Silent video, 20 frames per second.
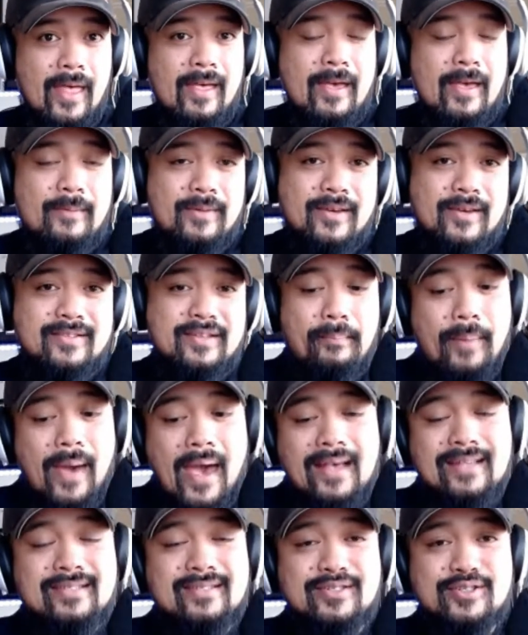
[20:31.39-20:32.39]
Because the
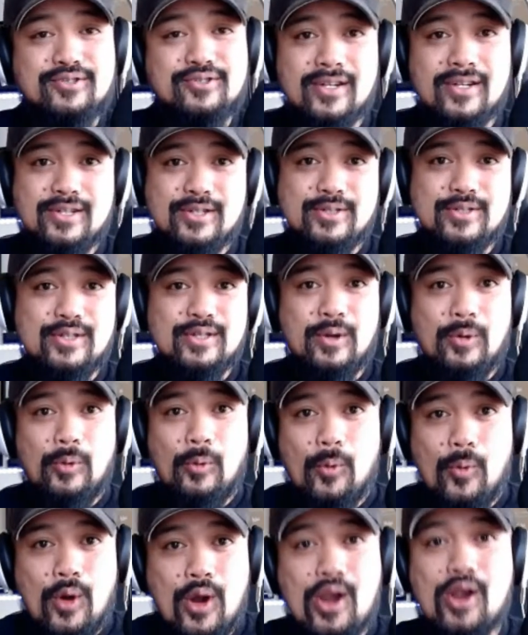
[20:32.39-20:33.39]
best instructors in the
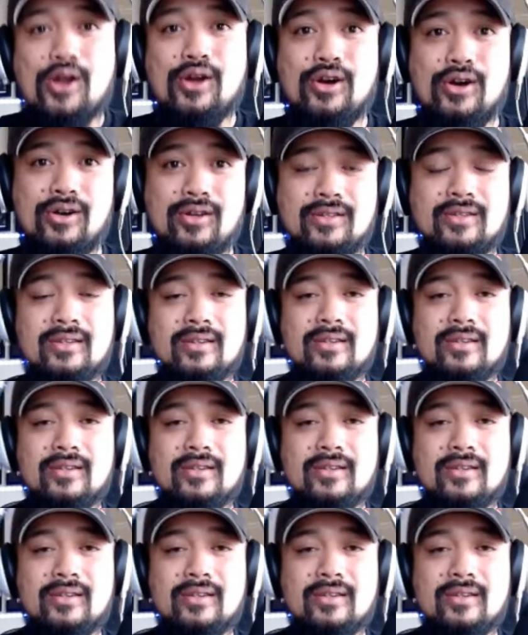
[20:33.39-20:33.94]
world,